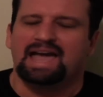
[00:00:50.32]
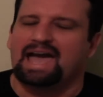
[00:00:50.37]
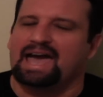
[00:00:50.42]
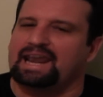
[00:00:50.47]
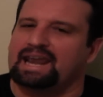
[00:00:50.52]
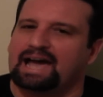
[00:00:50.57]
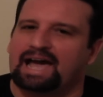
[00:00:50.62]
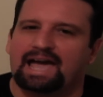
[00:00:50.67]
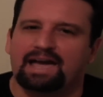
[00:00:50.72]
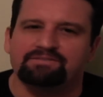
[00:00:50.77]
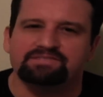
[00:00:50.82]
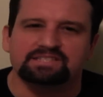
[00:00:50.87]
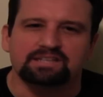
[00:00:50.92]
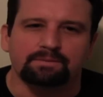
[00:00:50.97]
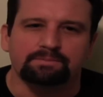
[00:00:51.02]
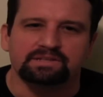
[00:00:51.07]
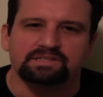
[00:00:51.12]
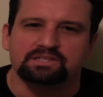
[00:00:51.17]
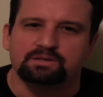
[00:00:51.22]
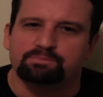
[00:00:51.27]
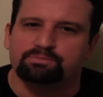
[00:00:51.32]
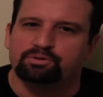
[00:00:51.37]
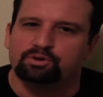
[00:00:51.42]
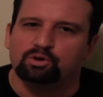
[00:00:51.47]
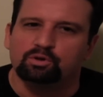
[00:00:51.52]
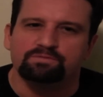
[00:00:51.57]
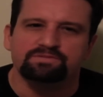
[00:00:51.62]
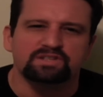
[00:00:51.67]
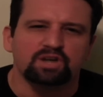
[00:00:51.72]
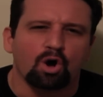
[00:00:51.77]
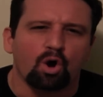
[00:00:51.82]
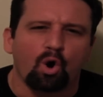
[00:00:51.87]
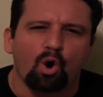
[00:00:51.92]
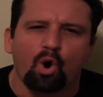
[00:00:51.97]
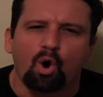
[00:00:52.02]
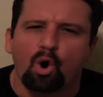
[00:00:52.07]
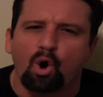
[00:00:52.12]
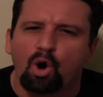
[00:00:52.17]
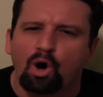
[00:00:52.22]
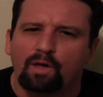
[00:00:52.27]
And I have something to prove to
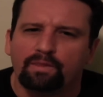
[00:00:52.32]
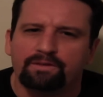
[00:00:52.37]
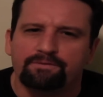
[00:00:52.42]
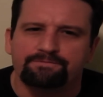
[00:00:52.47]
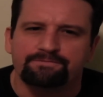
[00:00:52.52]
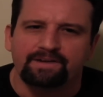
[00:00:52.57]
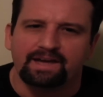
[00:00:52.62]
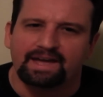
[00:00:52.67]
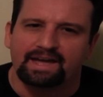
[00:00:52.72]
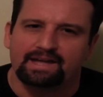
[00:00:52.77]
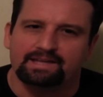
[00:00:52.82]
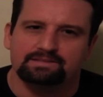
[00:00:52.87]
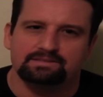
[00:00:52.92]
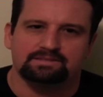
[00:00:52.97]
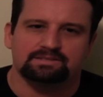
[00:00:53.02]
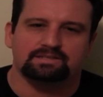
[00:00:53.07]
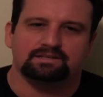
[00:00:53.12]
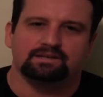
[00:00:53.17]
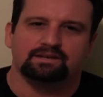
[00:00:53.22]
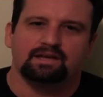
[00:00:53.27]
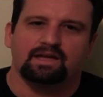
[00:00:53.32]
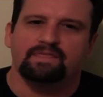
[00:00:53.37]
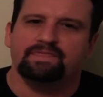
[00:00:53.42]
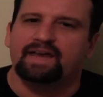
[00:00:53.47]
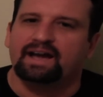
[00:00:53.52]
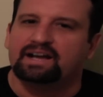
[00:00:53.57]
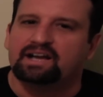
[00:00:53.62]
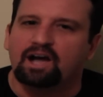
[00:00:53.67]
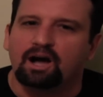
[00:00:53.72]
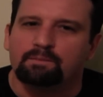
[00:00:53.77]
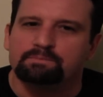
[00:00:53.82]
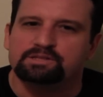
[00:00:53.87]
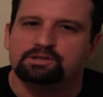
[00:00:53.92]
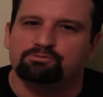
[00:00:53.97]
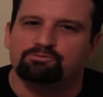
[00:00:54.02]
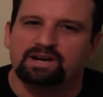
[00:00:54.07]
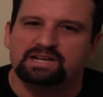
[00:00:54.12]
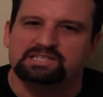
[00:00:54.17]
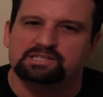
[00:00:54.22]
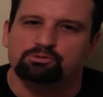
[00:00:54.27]
all the fans that come to
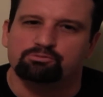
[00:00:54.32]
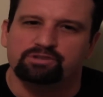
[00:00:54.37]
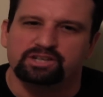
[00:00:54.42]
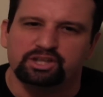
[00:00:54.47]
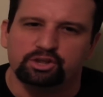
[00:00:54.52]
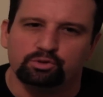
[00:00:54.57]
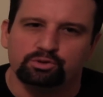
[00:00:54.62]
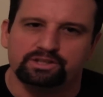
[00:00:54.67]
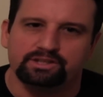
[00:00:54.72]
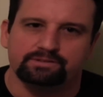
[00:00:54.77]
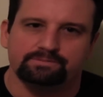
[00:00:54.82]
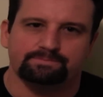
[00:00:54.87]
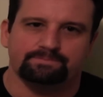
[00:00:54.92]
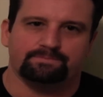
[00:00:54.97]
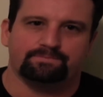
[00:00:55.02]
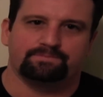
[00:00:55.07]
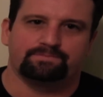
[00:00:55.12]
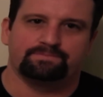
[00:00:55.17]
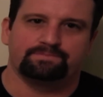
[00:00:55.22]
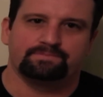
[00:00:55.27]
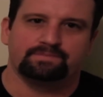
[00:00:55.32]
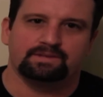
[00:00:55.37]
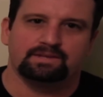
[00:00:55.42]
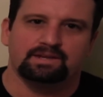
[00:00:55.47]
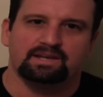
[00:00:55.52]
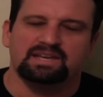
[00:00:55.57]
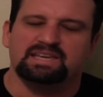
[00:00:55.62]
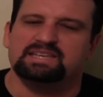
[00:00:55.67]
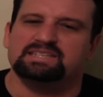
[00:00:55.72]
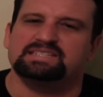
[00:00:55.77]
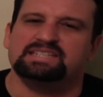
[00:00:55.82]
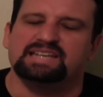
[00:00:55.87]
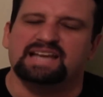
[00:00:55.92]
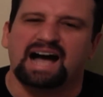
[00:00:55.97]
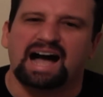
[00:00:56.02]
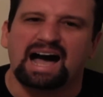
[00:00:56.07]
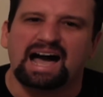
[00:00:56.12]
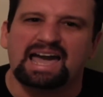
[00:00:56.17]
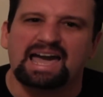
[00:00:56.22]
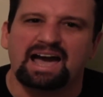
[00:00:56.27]
Wrestle Reunion. You
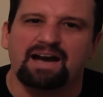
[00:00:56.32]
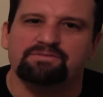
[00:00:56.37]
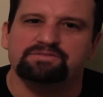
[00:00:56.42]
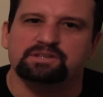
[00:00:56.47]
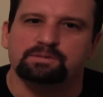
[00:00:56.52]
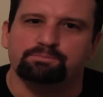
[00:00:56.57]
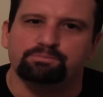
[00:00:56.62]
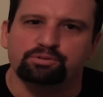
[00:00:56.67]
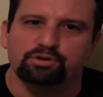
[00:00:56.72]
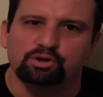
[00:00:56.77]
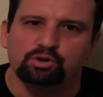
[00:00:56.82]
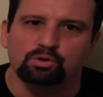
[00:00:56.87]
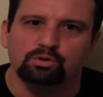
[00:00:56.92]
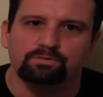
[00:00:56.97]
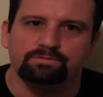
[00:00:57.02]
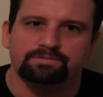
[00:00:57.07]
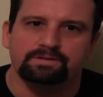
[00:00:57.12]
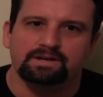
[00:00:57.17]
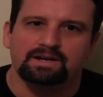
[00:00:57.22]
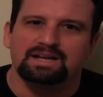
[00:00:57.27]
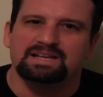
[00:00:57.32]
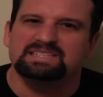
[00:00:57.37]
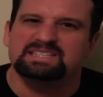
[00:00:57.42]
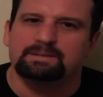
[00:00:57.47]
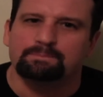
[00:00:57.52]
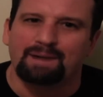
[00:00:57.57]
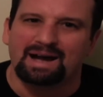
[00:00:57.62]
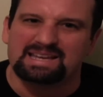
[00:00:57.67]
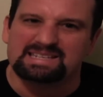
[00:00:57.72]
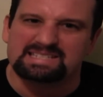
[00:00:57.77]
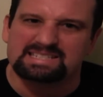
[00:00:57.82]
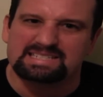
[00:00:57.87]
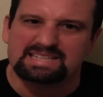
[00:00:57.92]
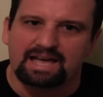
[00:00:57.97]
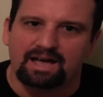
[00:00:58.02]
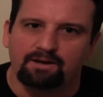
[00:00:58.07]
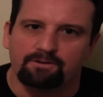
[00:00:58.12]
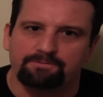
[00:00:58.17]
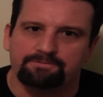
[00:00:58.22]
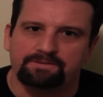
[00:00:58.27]
see, I have to prove to
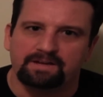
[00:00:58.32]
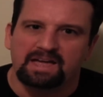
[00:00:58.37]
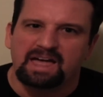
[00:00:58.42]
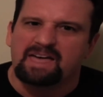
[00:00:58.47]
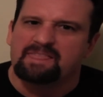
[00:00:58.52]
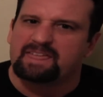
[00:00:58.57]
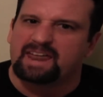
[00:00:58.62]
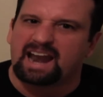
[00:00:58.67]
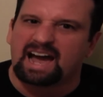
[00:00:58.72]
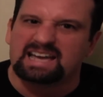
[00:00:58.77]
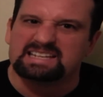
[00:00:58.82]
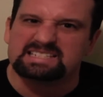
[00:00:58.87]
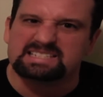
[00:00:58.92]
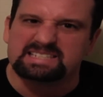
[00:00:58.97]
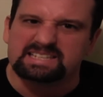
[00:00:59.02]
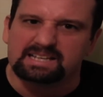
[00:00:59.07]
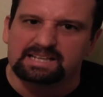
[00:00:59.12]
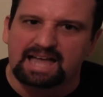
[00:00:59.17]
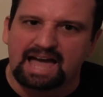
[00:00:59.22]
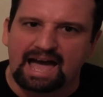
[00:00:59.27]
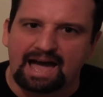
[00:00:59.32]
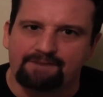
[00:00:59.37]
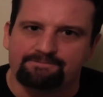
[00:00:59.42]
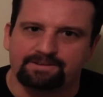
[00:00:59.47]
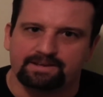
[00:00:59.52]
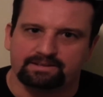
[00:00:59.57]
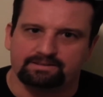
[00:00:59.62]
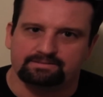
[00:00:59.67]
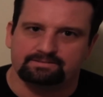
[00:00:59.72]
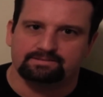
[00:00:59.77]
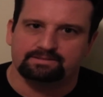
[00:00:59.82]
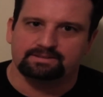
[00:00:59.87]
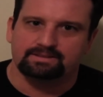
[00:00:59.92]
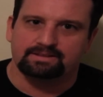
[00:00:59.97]
myself that I still have it.